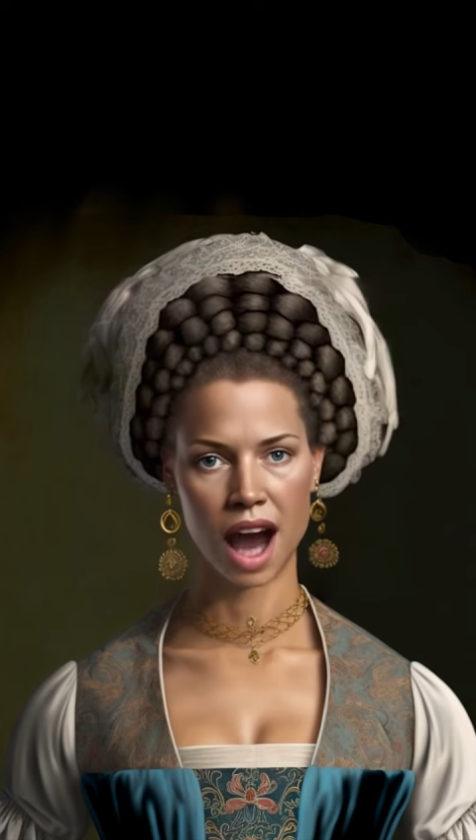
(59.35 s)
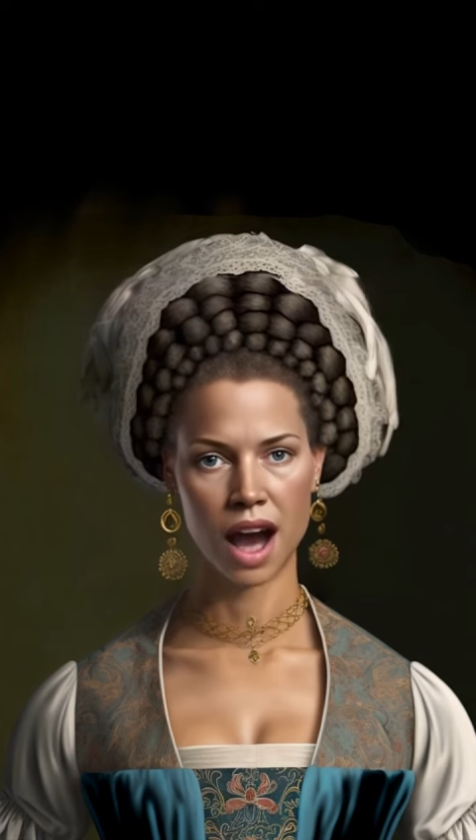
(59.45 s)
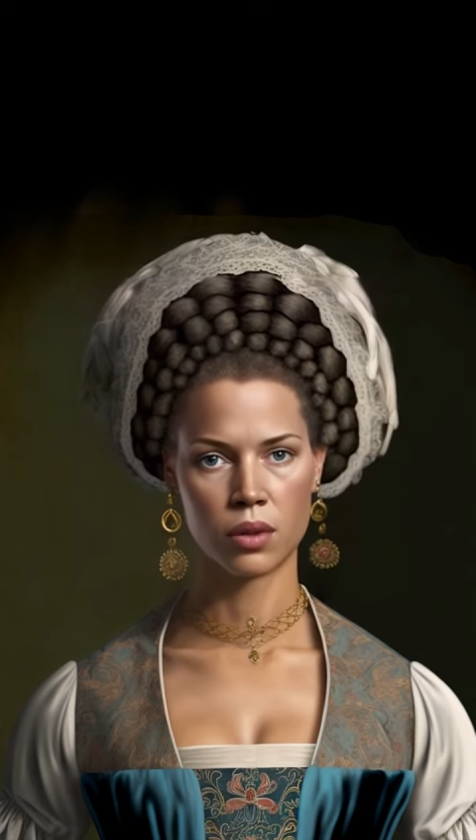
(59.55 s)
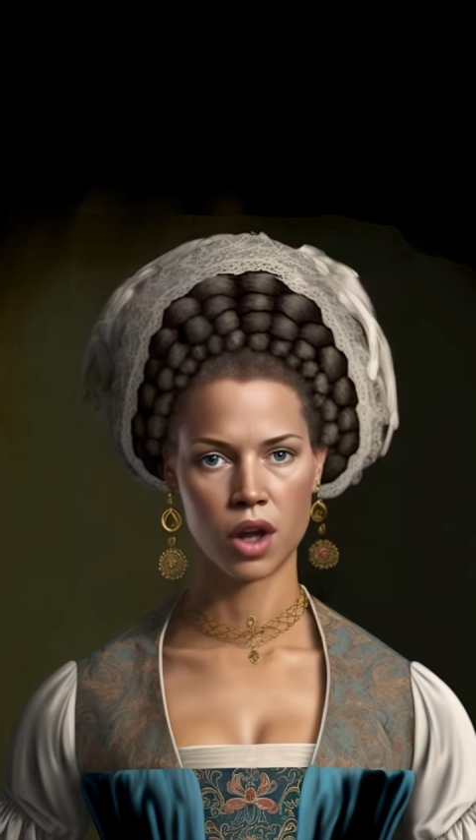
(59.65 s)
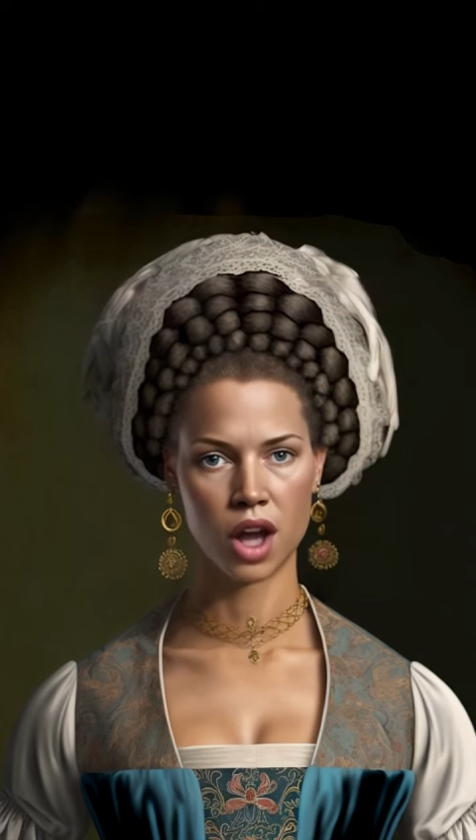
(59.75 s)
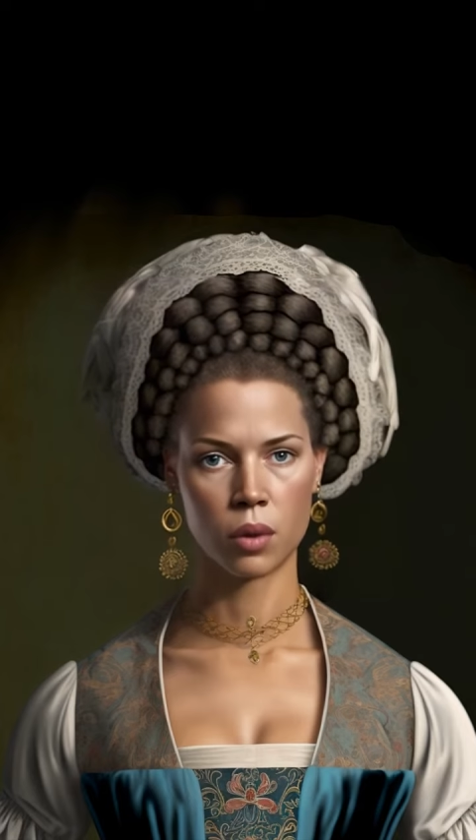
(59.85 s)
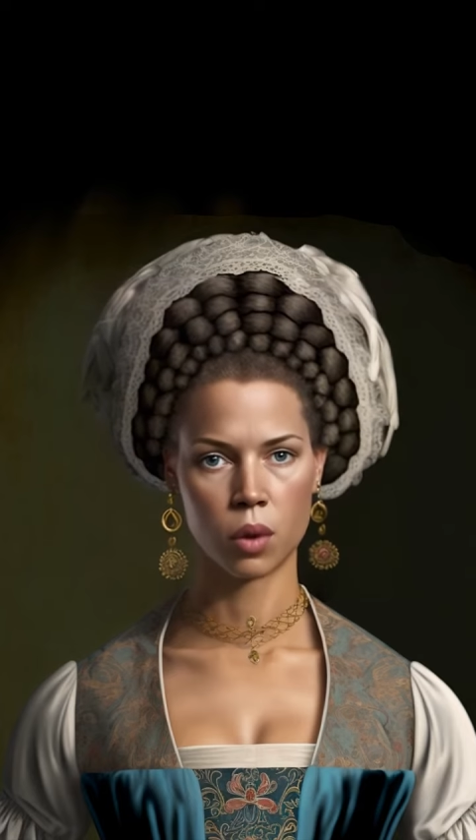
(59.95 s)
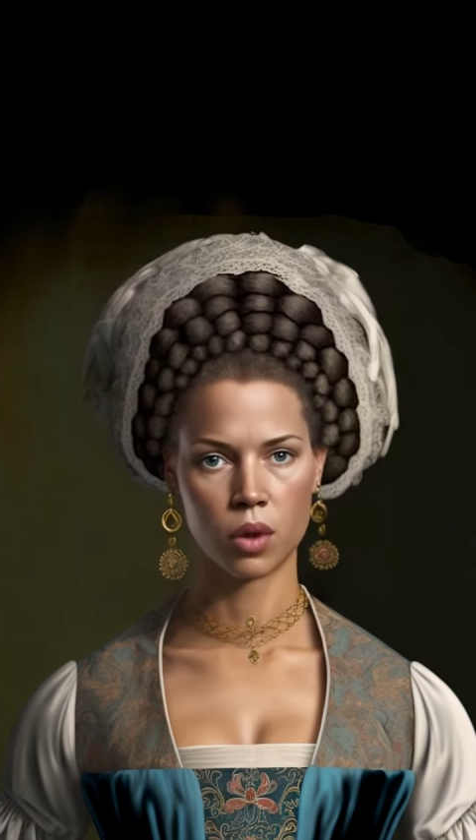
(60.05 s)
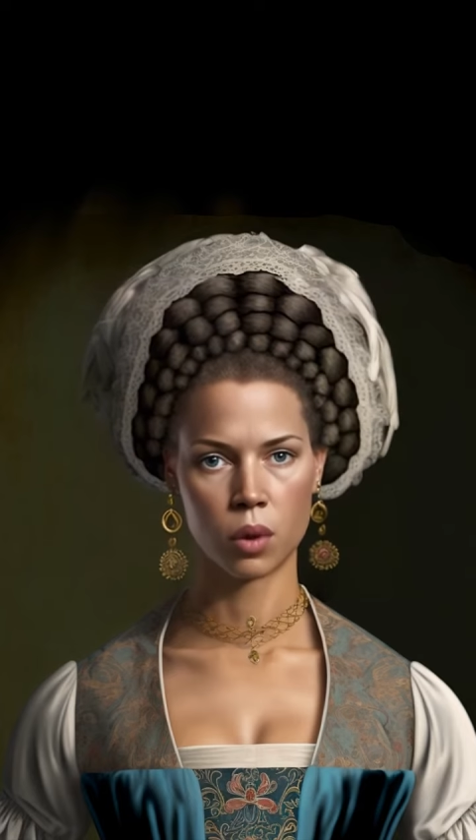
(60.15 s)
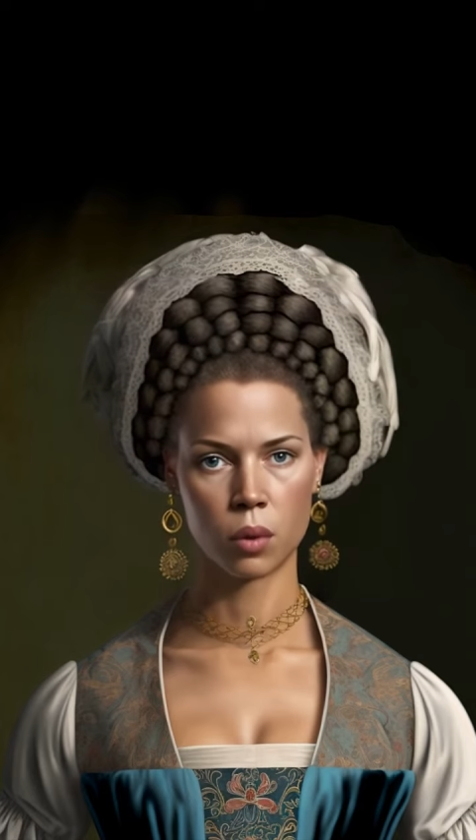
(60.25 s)
African
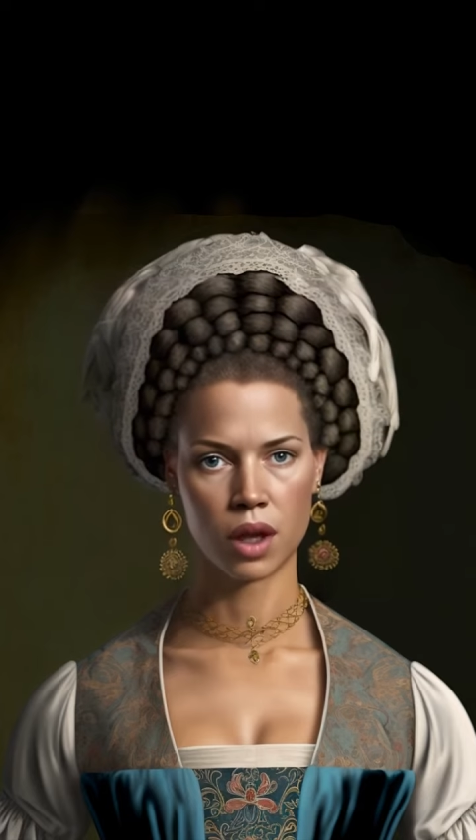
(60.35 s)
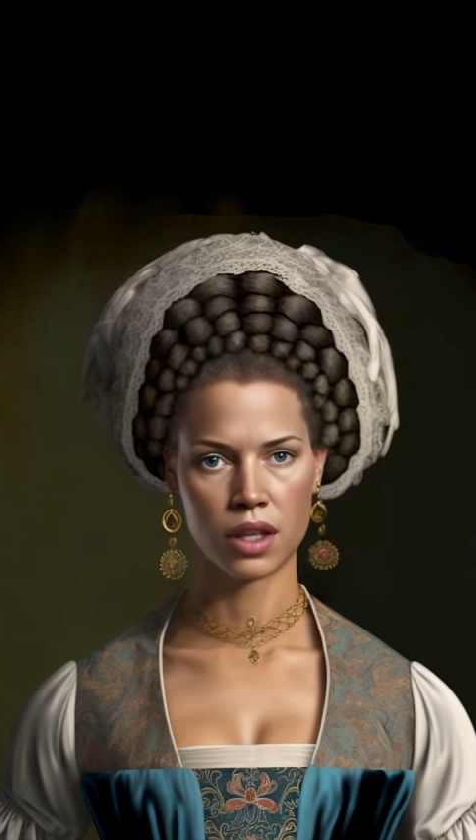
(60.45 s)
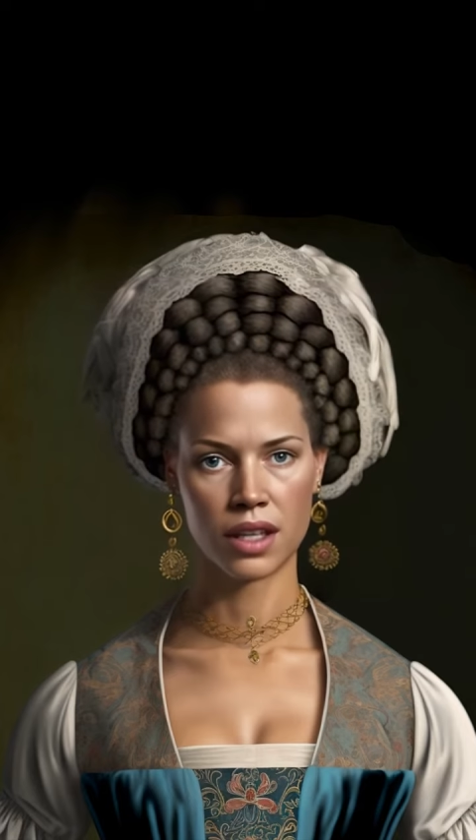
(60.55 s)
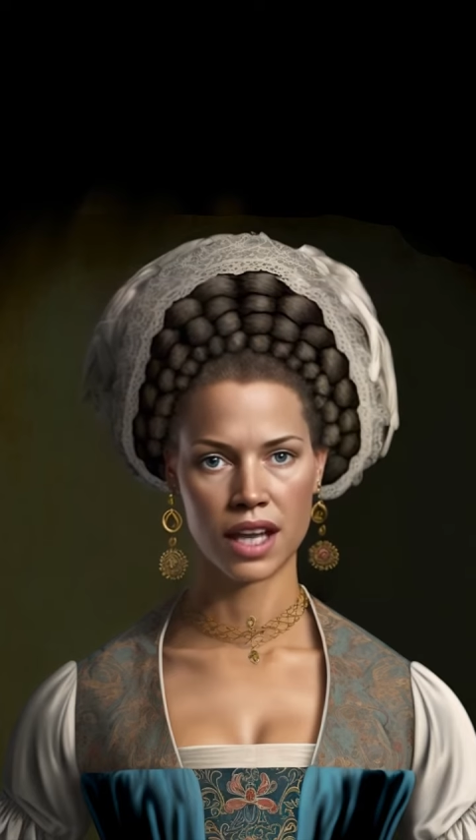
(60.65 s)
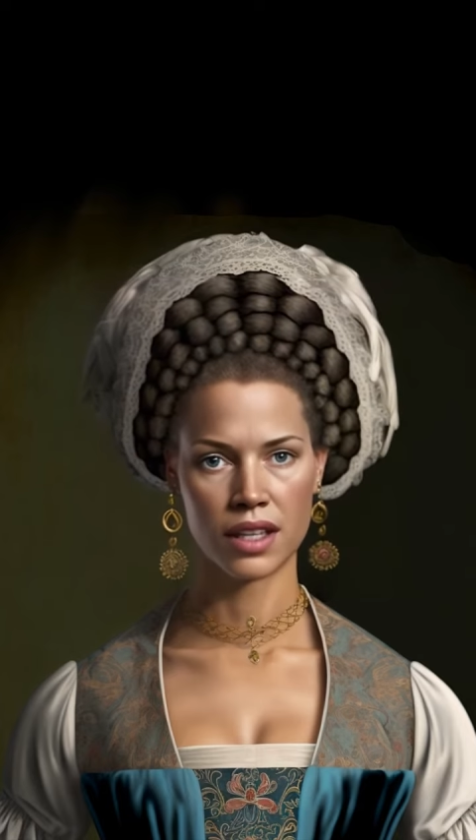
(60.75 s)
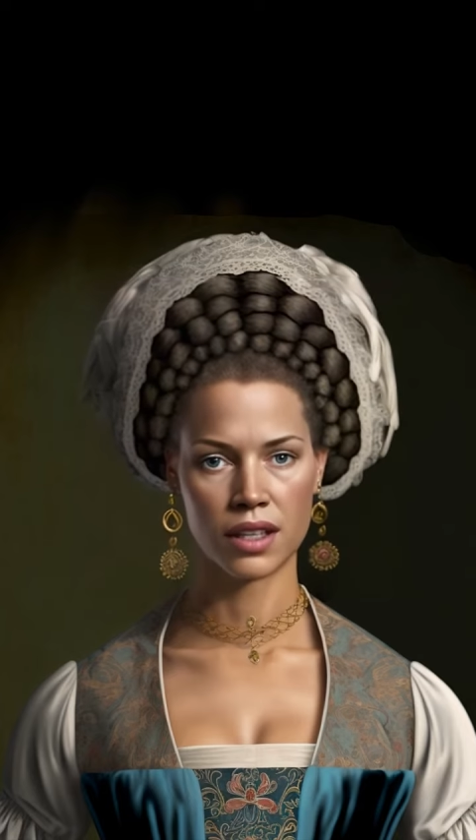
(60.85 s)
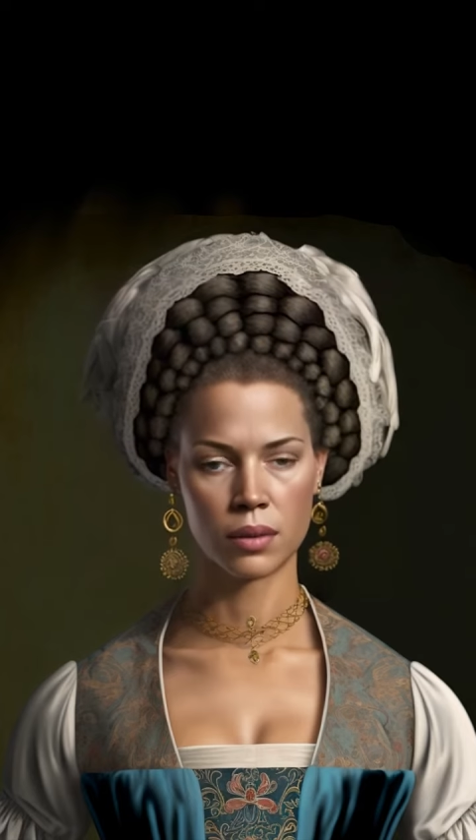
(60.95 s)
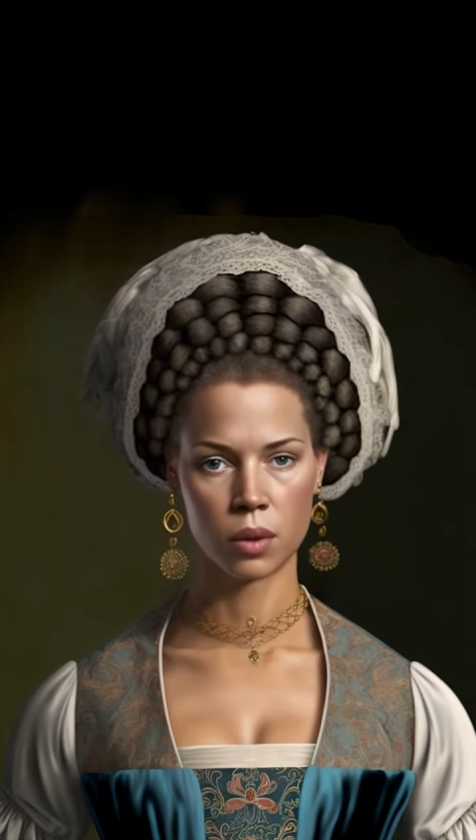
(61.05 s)
Vodou priestess